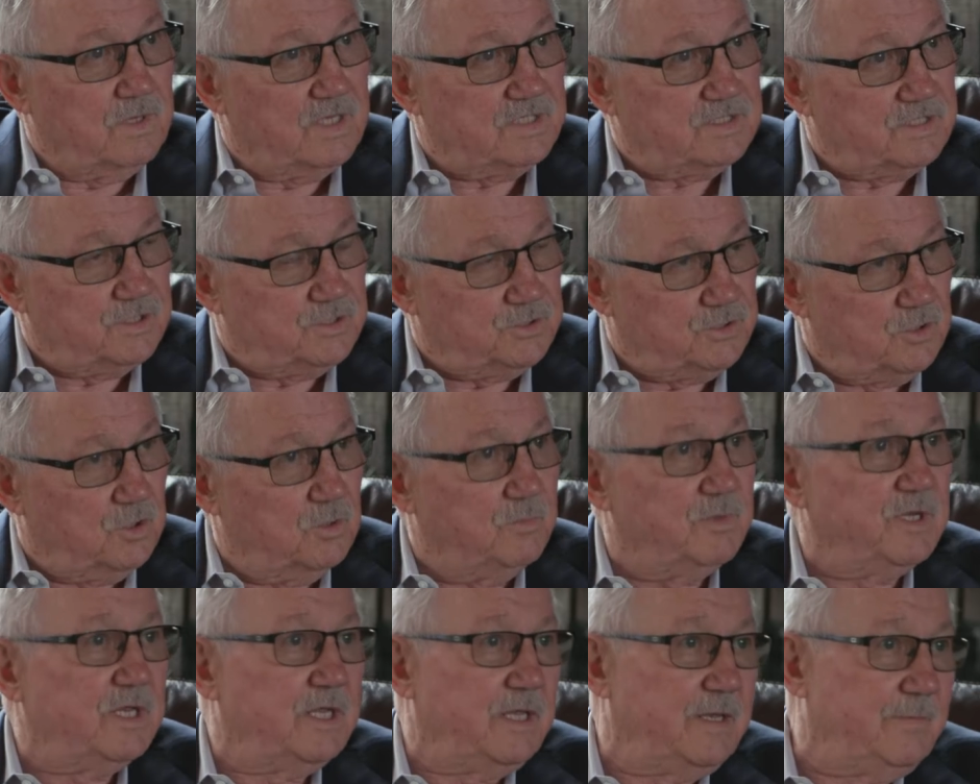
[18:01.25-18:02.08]
a
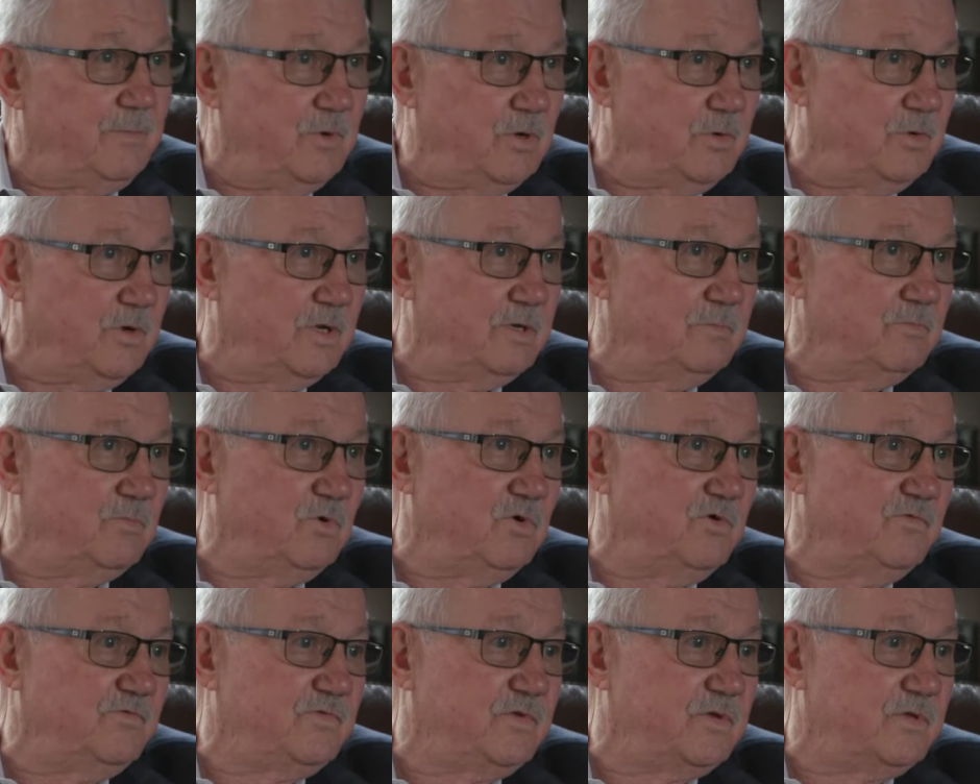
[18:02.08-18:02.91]
German immigrant,
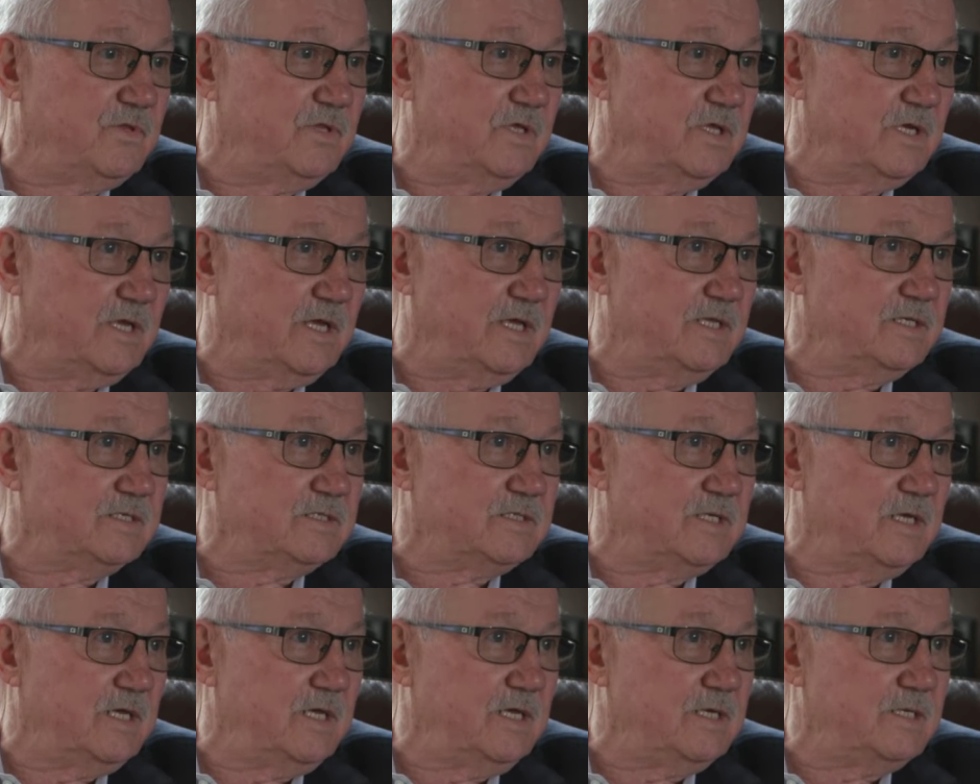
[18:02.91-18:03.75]
moved to the United
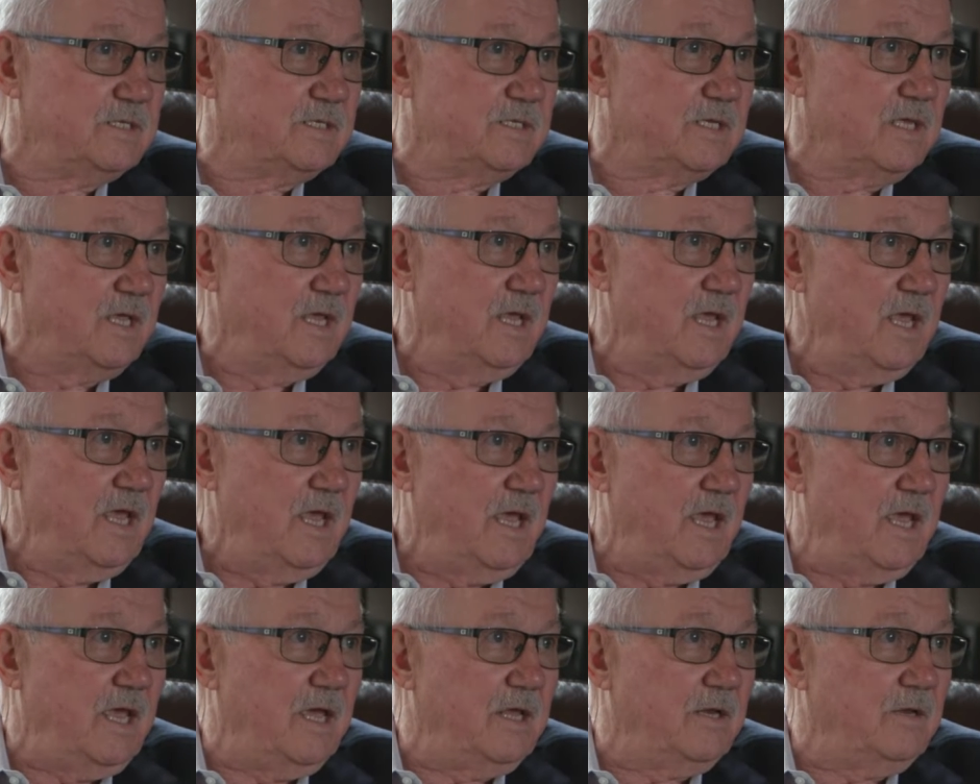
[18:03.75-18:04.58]
States
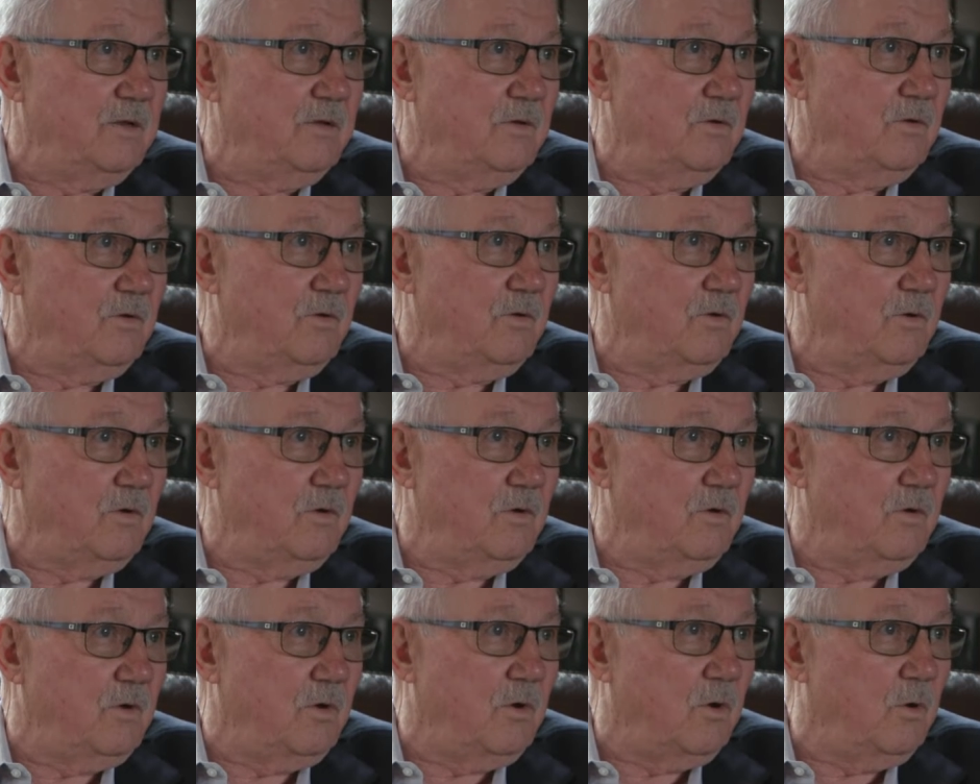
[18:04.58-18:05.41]
and
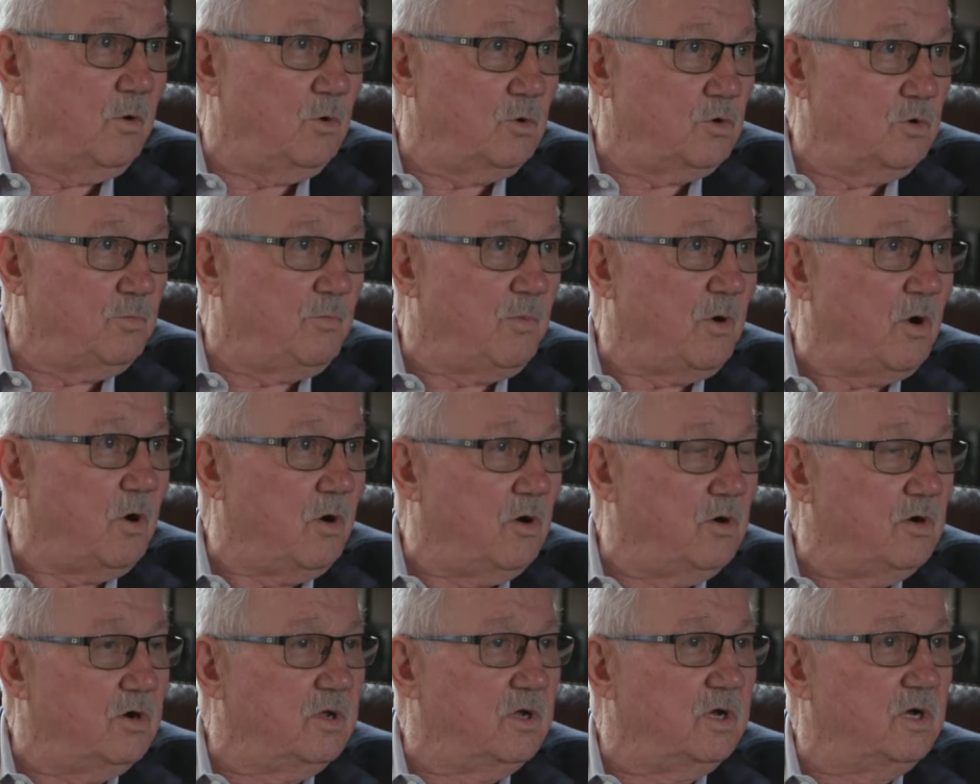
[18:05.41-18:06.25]
owned
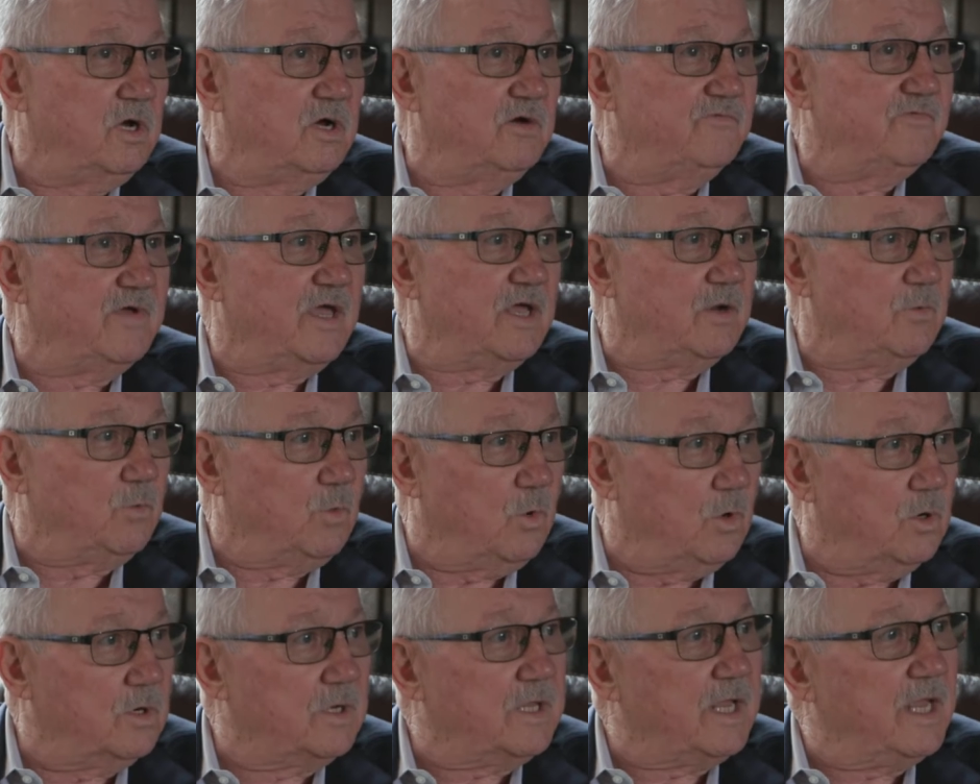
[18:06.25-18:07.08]
part of and
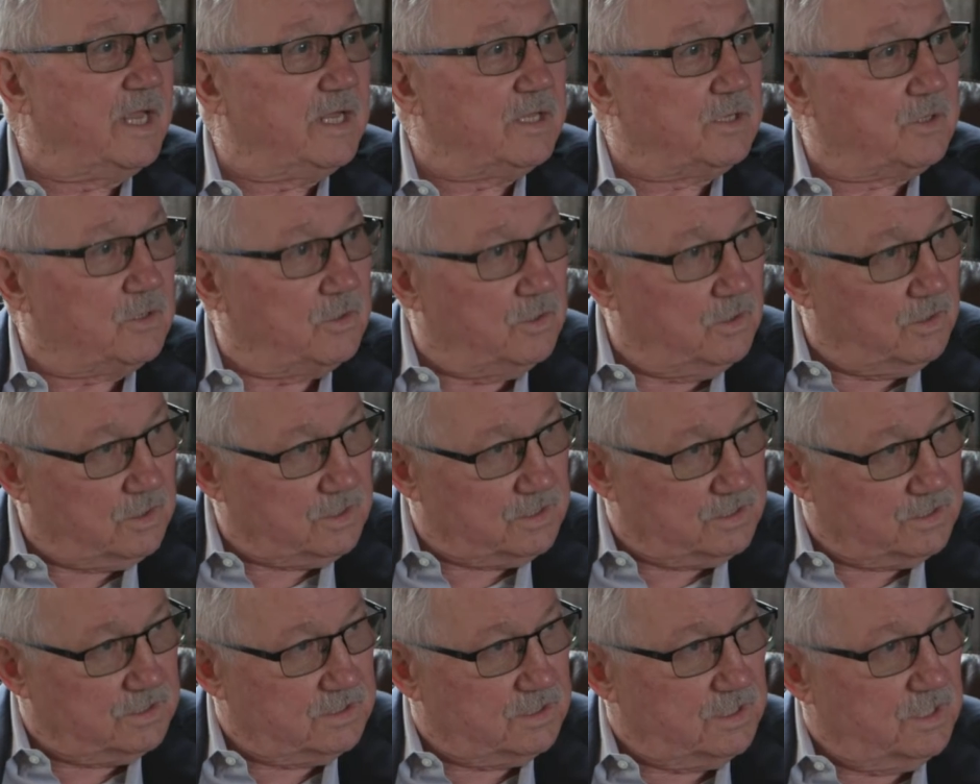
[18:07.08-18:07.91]
worked at
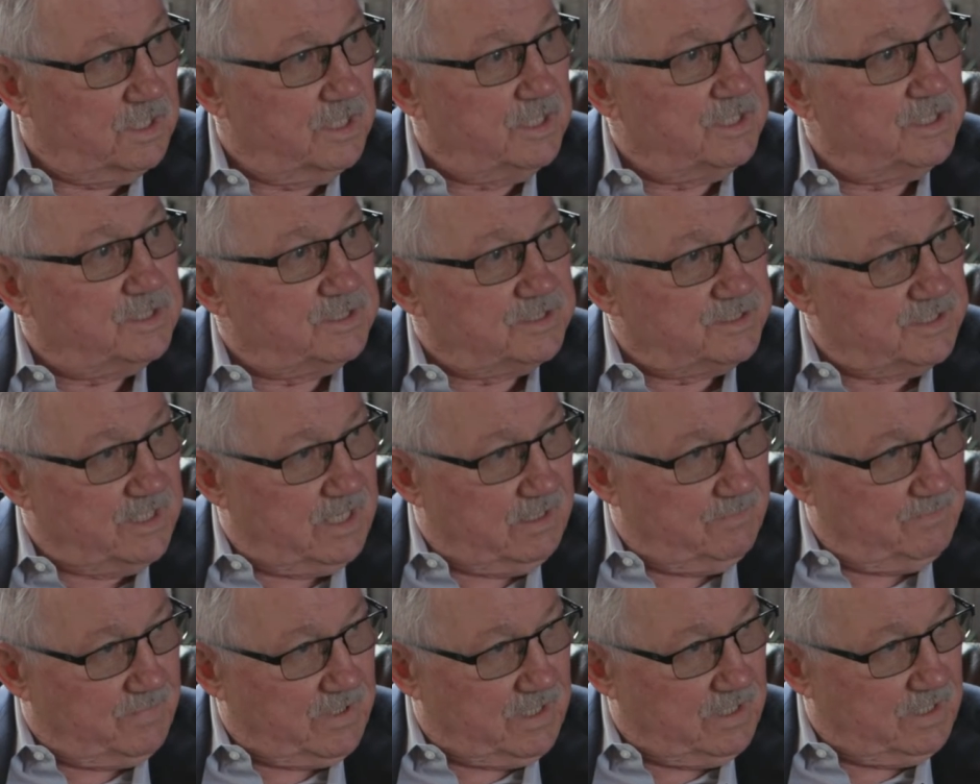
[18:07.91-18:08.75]
Cook's
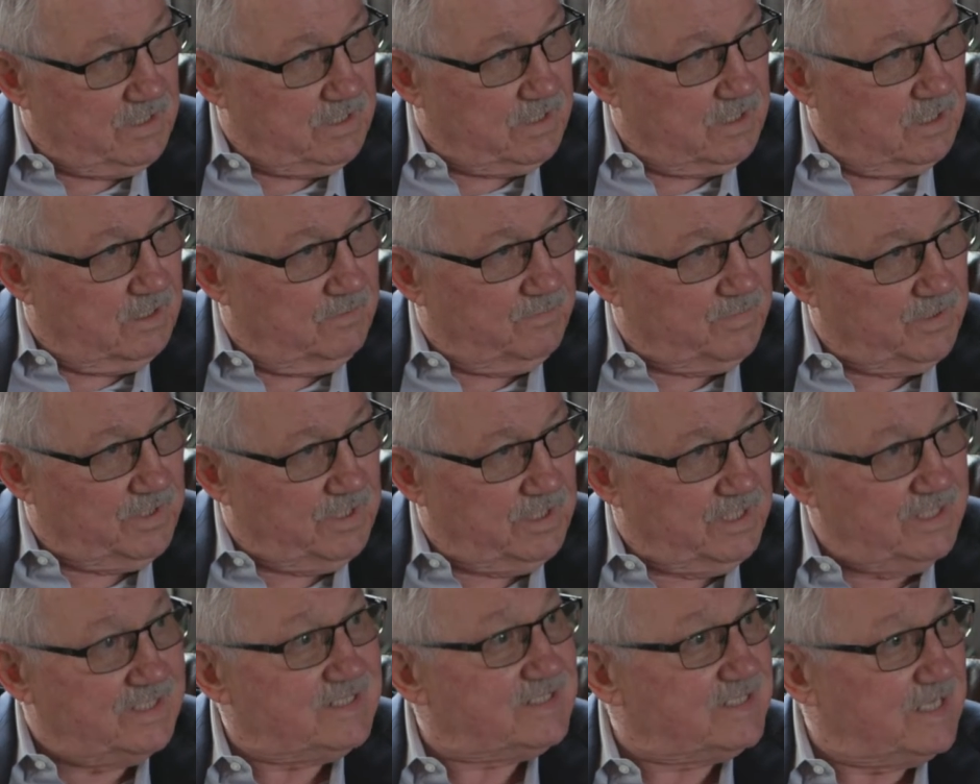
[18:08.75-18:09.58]
Champagne
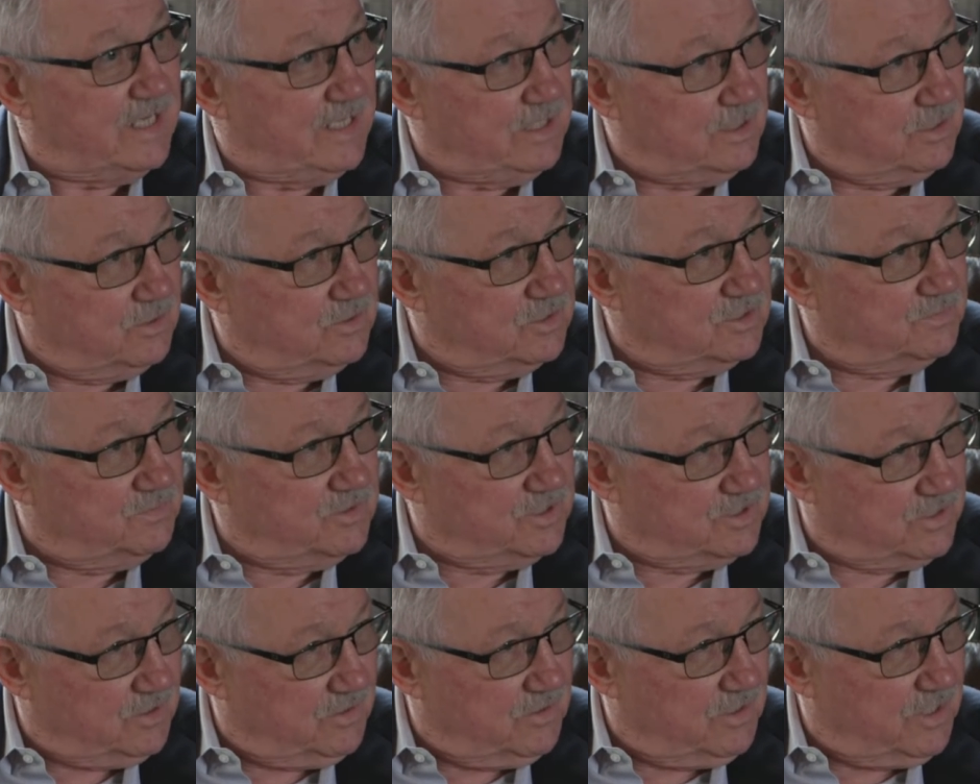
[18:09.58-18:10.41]
Company in St. Louis,
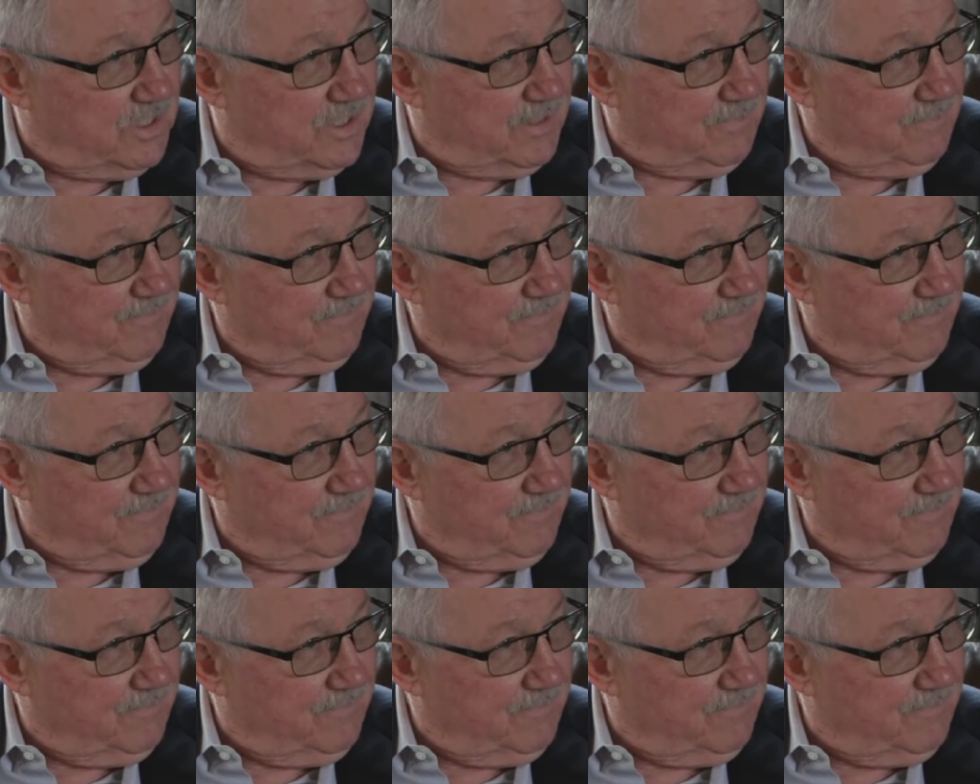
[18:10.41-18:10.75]
Missouri.